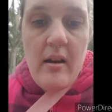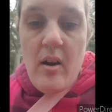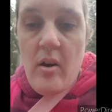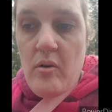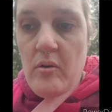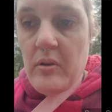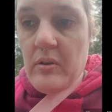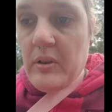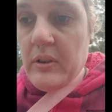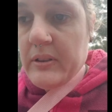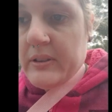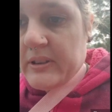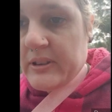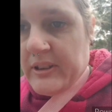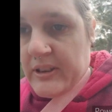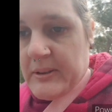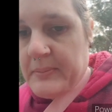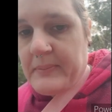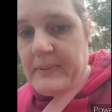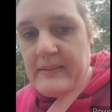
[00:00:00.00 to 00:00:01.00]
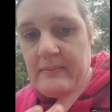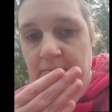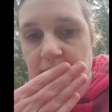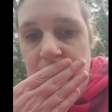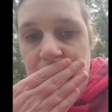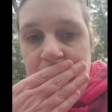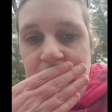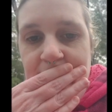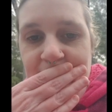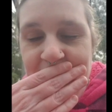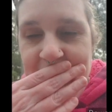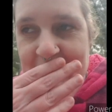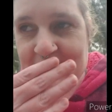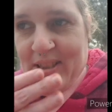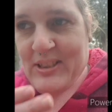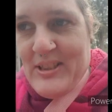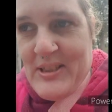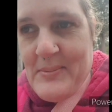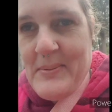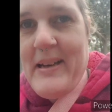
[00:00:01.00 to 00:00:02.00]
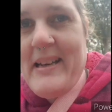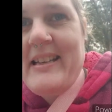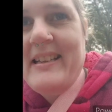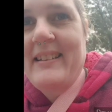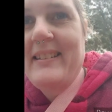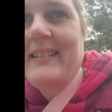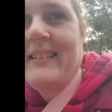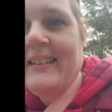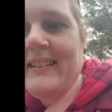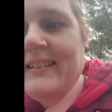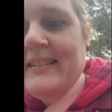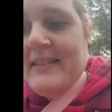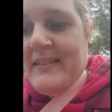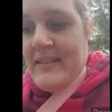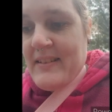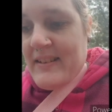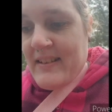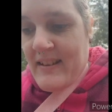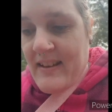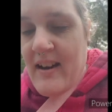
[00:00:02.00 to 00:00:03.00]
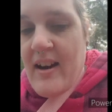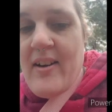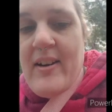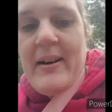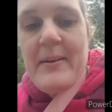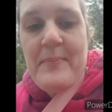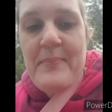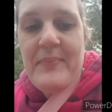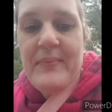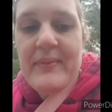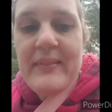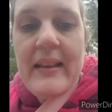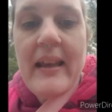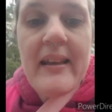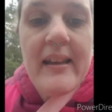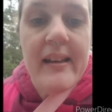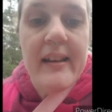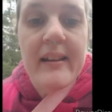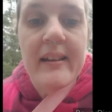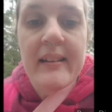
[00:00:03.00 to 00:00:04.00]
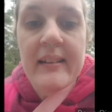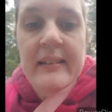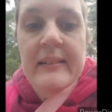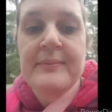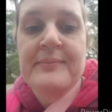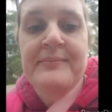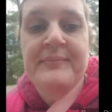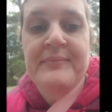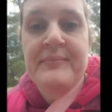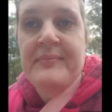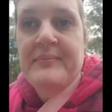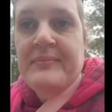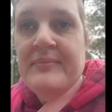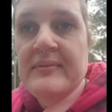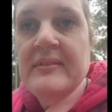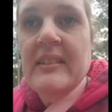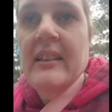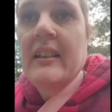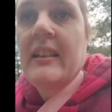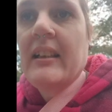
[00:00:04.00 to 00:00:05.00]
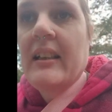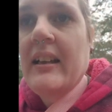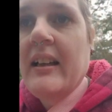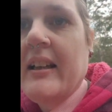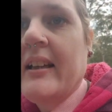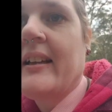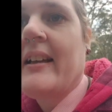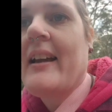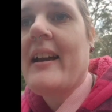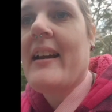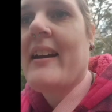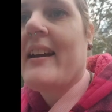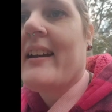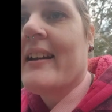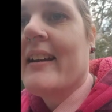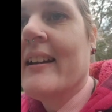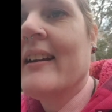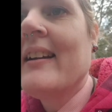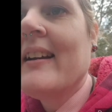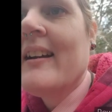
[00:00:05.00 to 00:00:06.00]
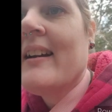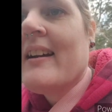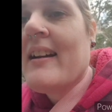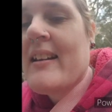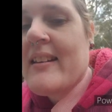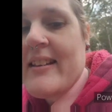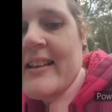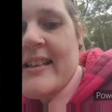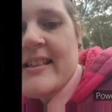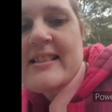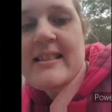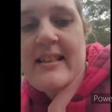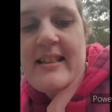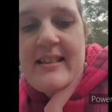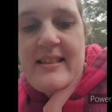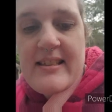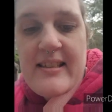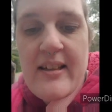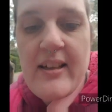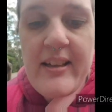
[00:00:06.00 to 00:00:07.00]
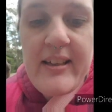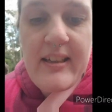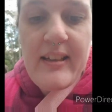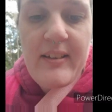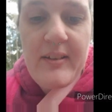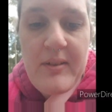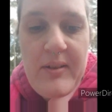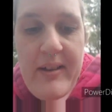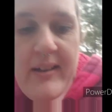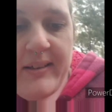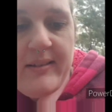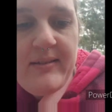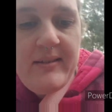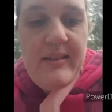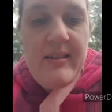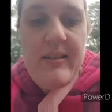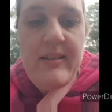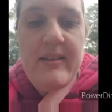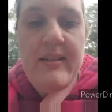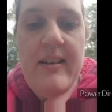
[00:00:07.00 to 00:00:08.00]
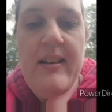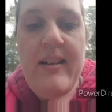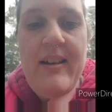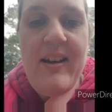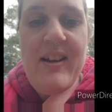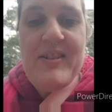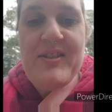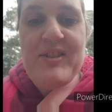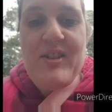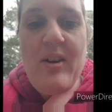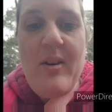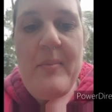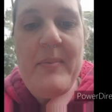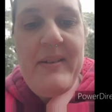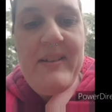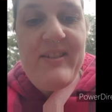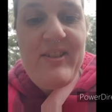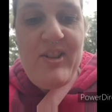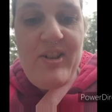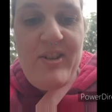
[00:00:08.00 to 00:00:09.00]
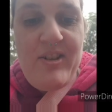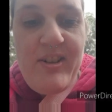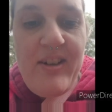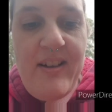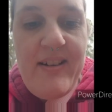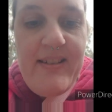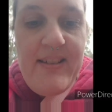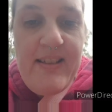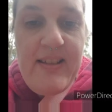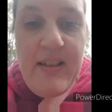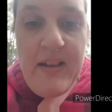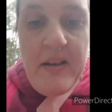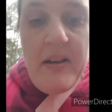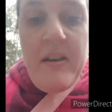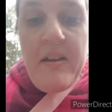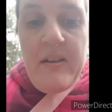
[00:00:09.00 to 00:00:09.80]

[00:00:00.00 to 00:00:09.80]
Oh, excuse, excuse me. All gonna walk up this hill. Yeah, this is the hill. Hang on. I'll stop and show you guys.